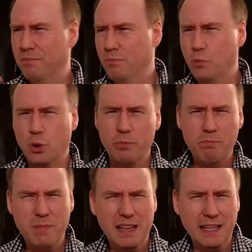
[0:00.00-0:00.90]
more
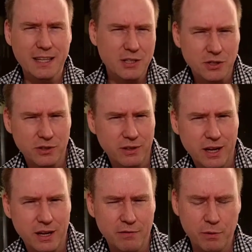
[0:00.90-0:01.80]
Middle Eastern
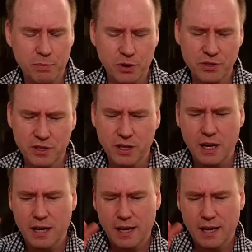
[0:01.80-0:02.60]
kind of a person.